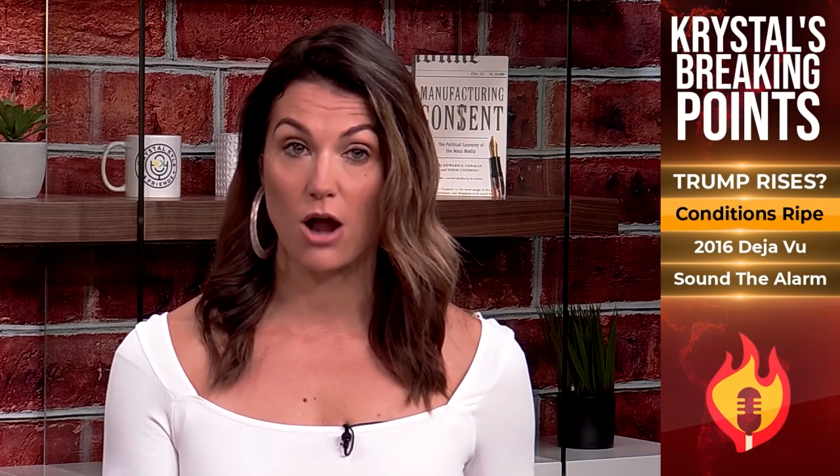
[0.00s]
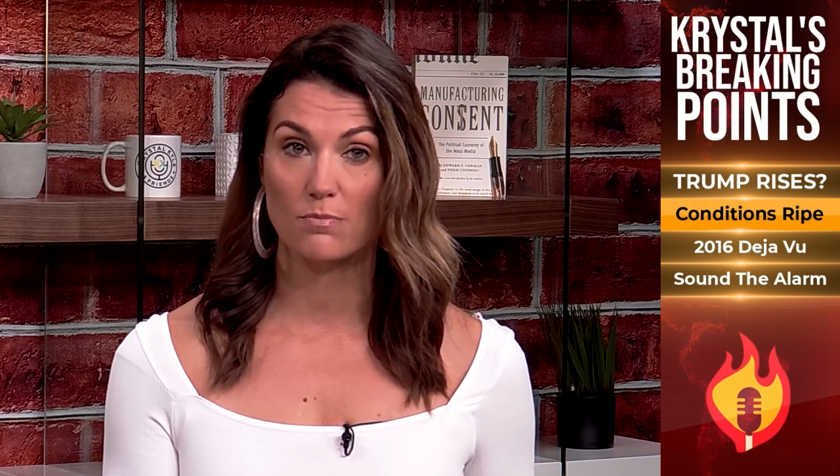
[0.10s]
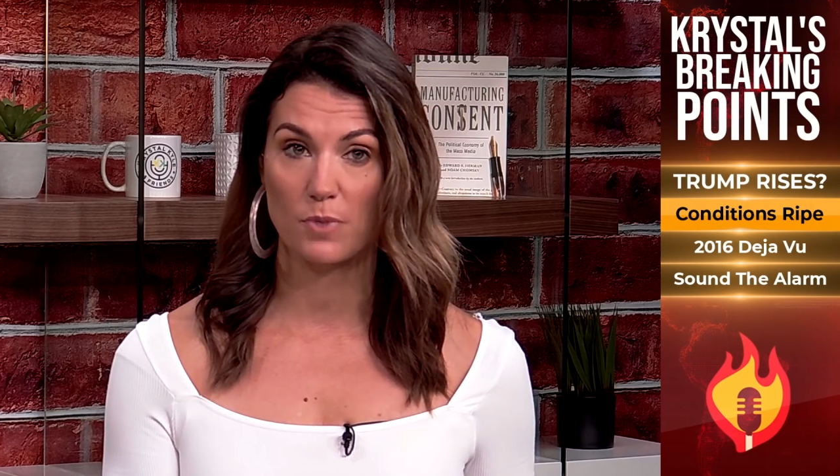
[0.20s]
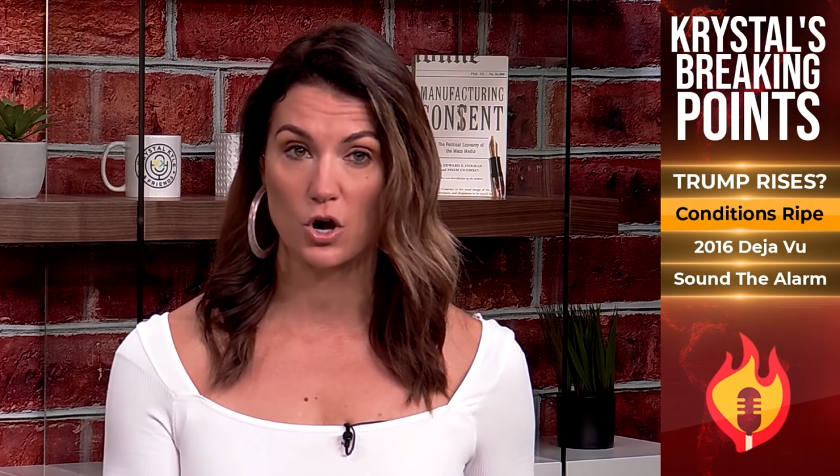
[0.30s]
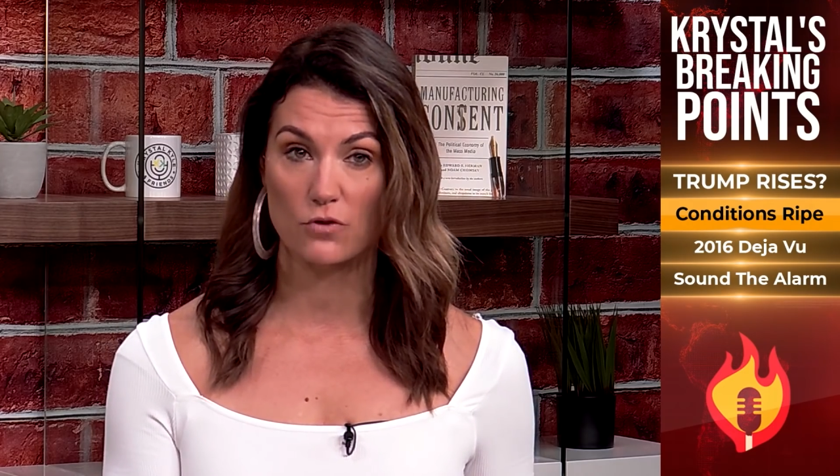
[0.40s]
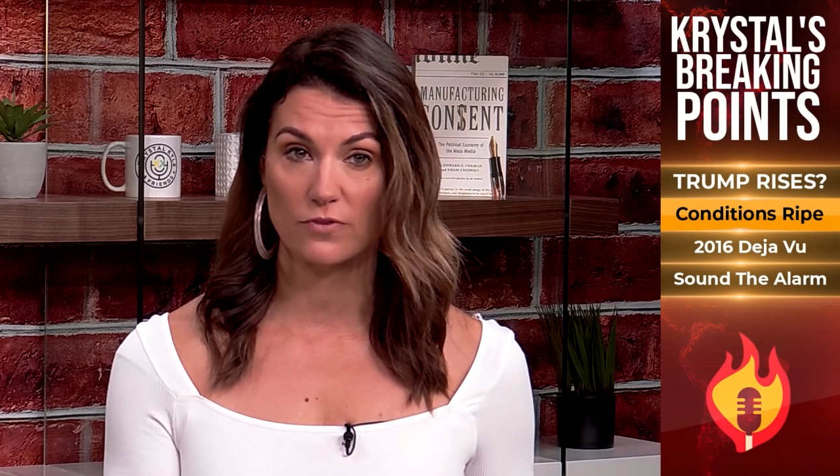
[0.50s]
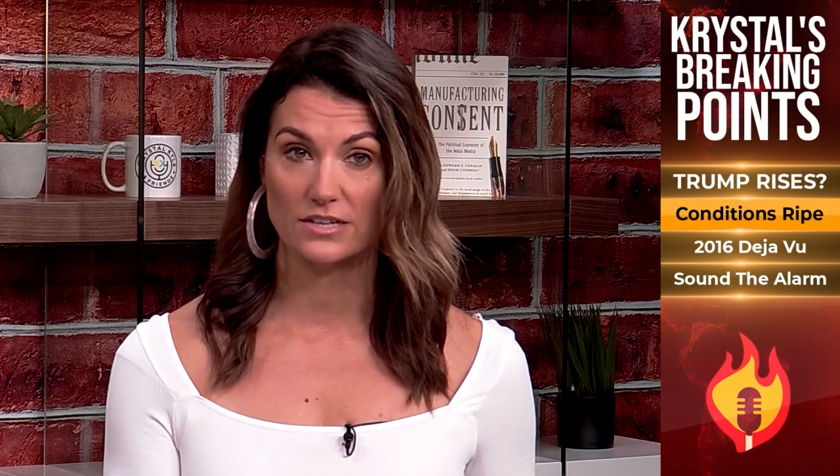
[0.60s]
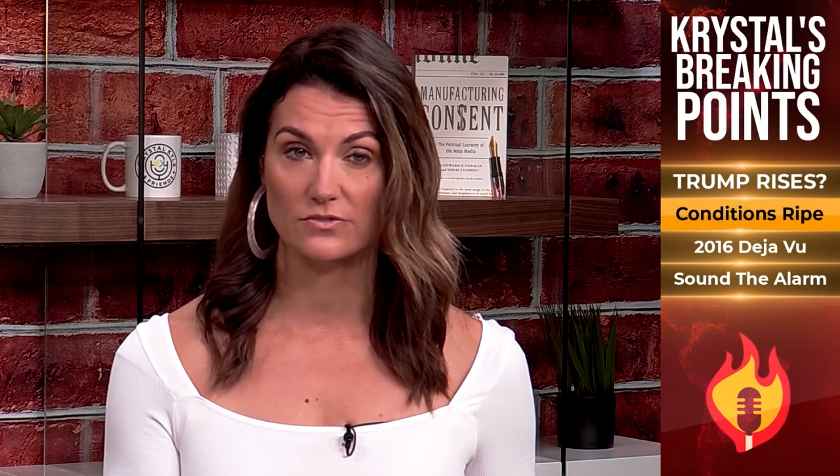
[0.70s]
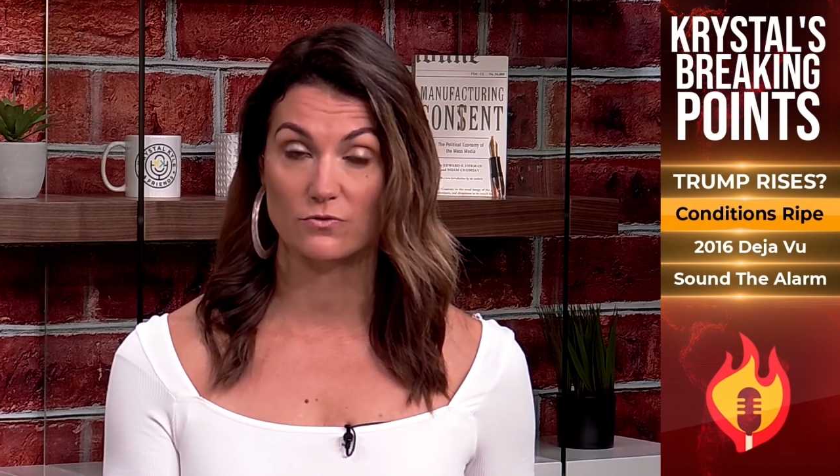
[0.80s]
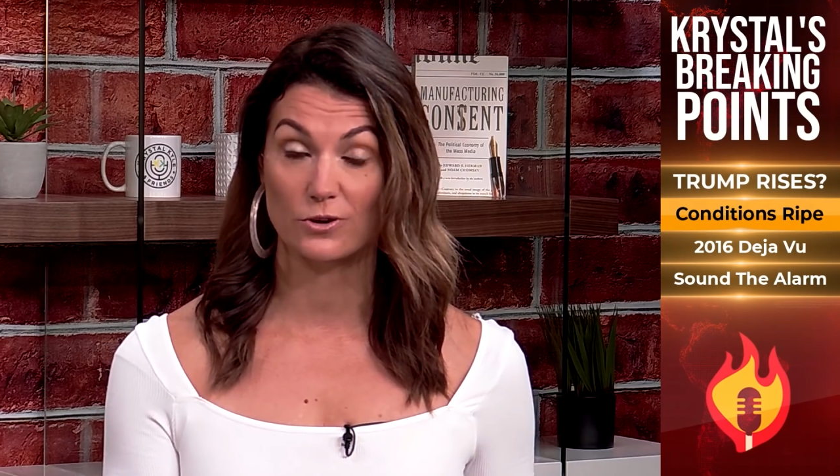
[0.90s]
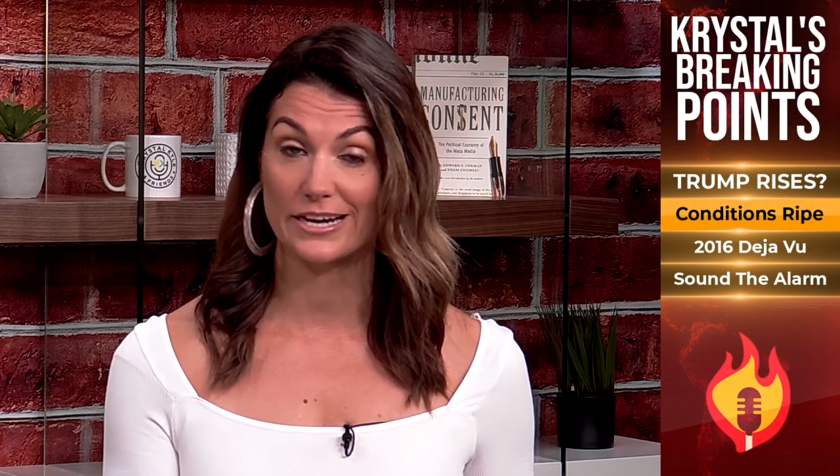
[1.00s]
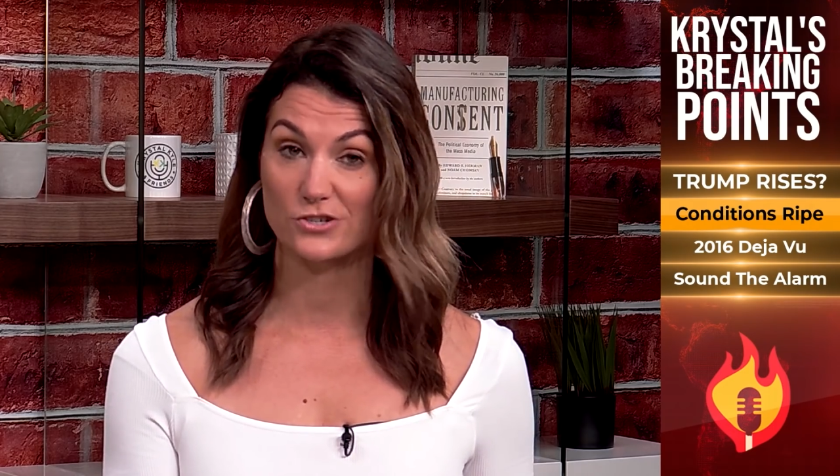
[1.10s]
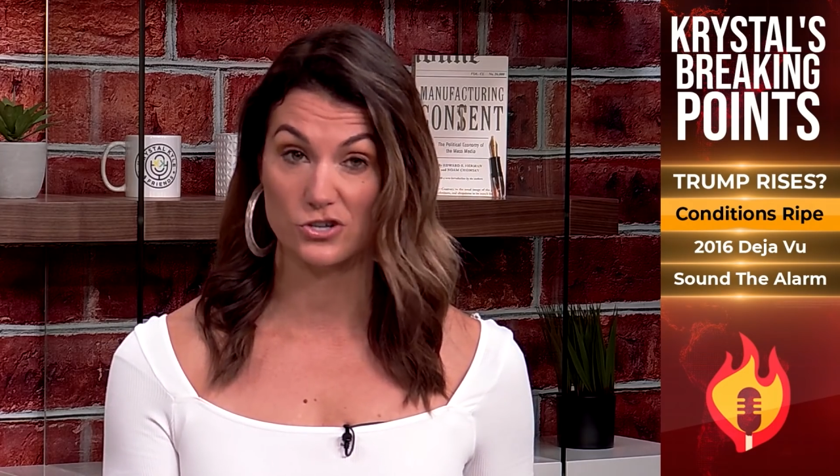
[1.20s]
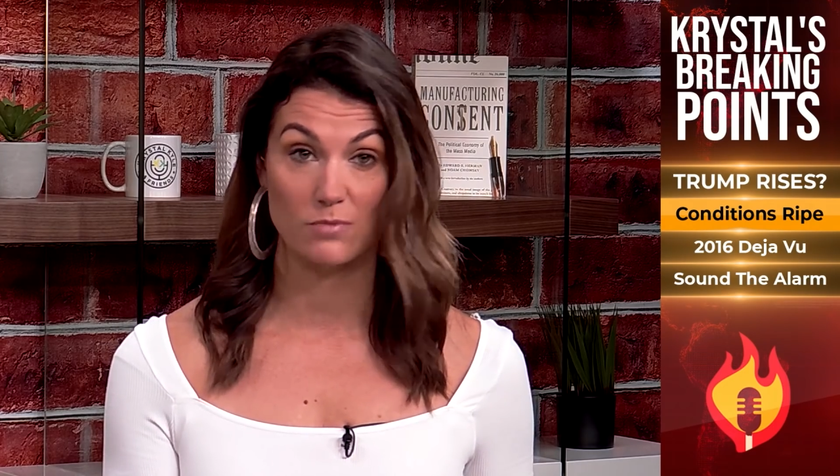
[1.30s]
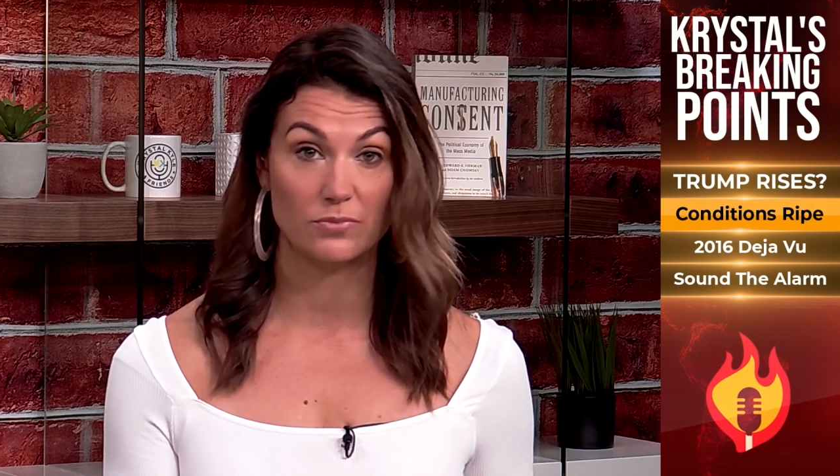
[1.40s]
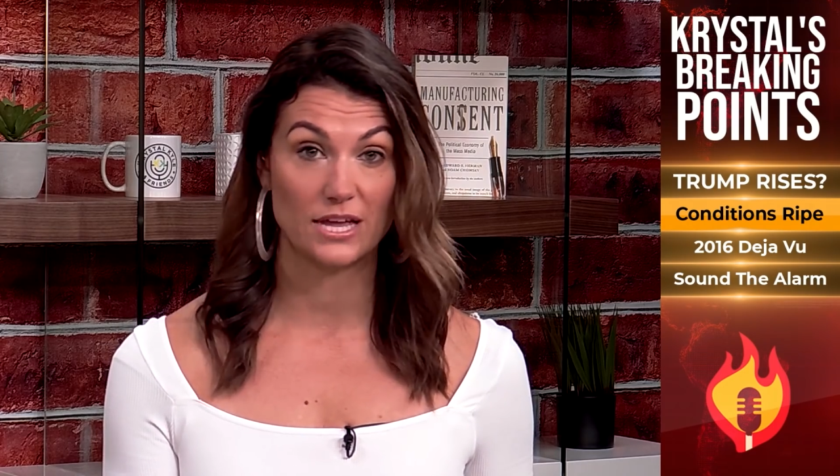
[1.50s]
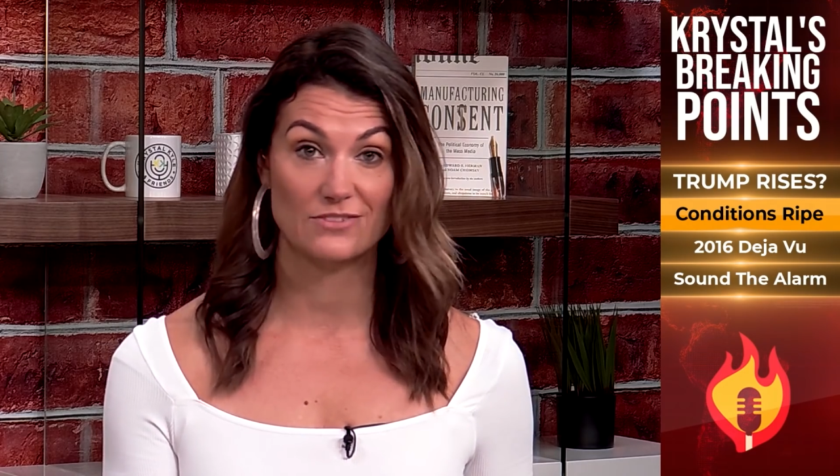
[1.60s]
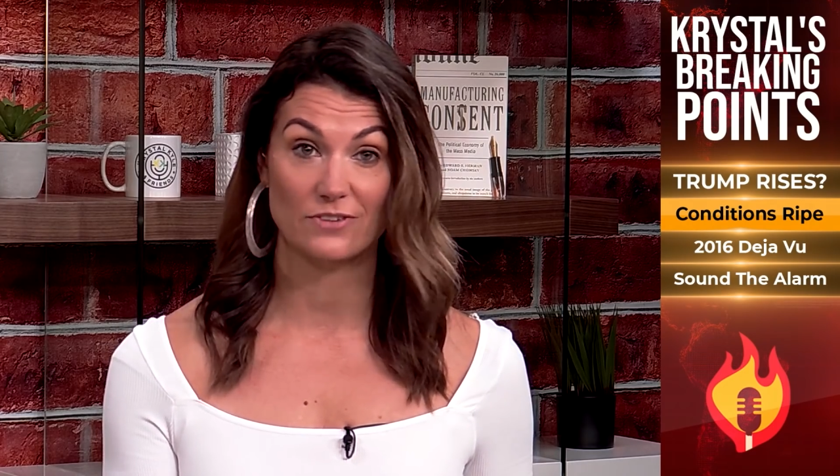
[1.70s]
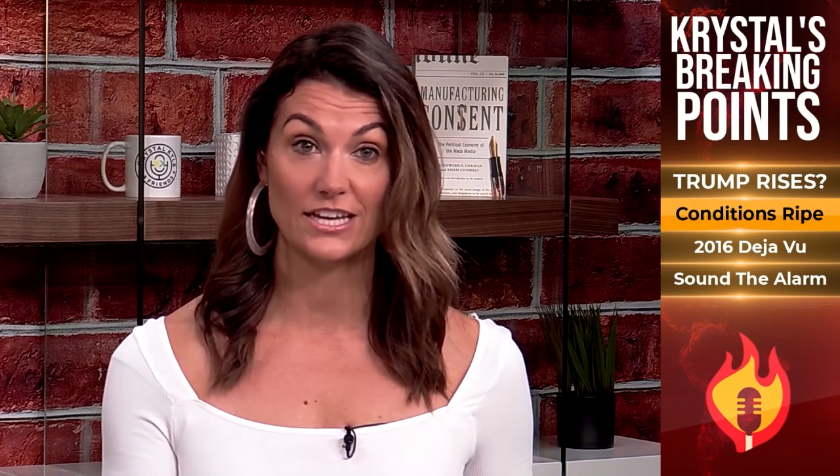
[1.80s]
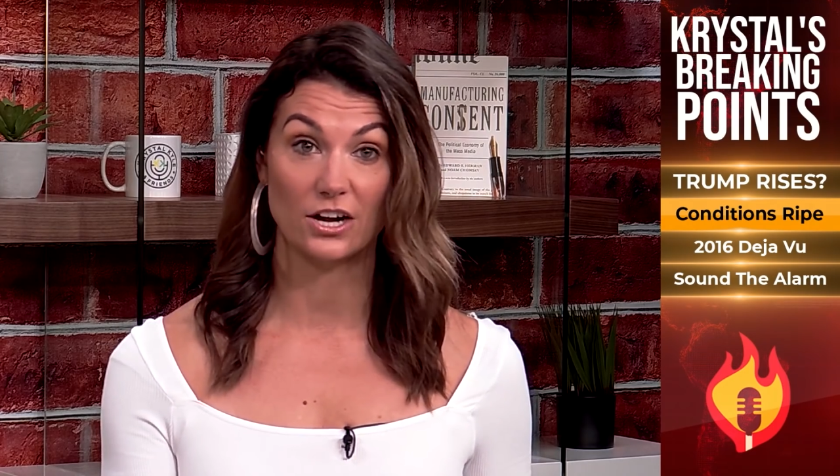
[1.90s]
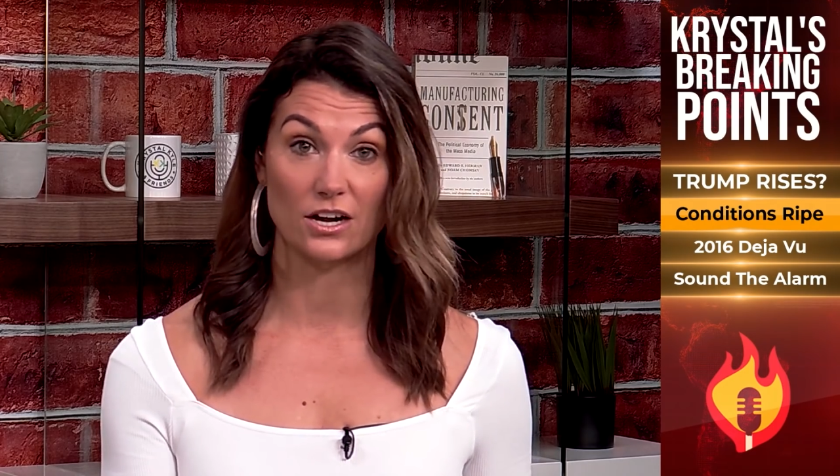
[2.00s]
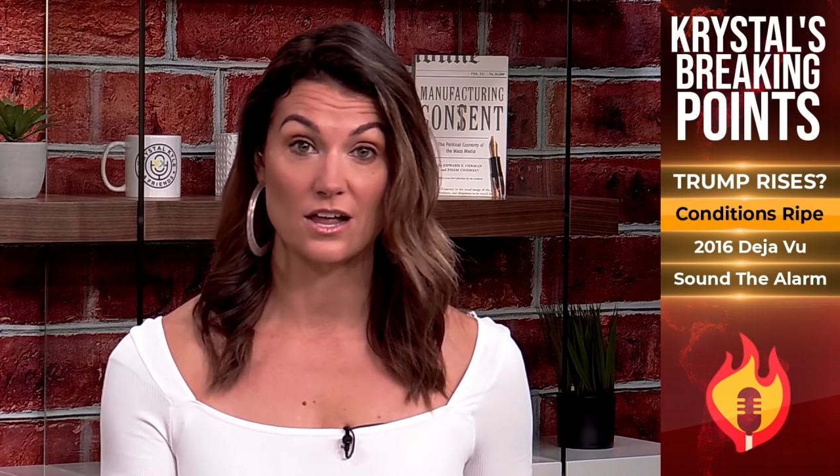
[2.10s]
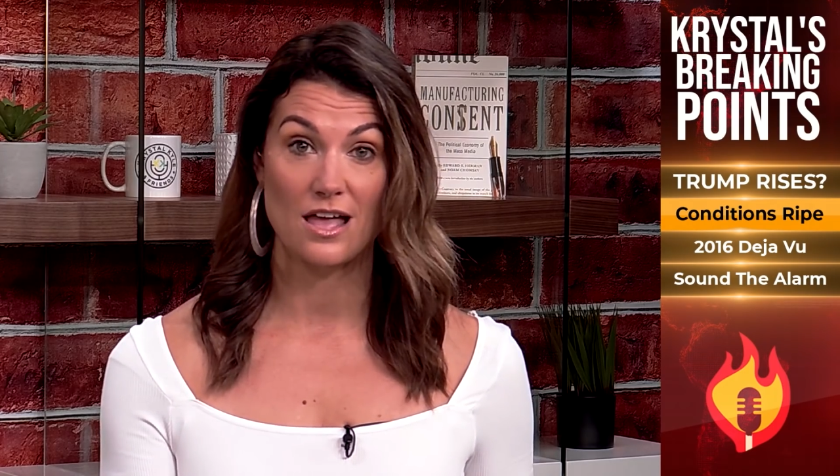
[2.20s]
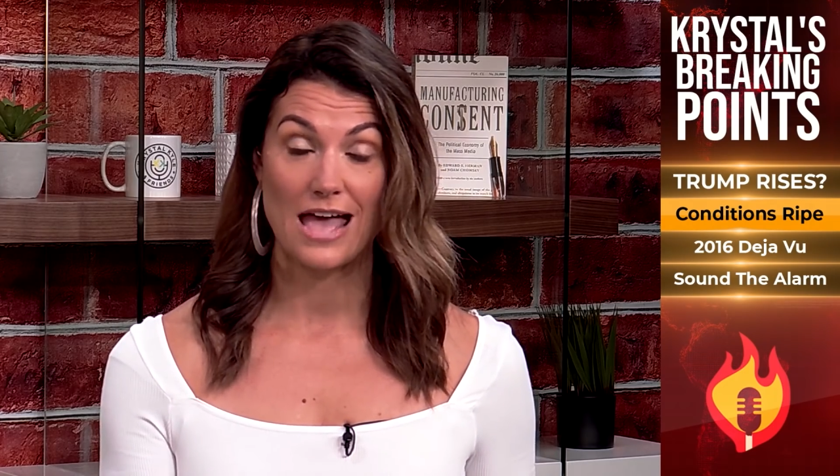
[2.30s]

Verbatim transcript: are perfect for a Trump-like figure.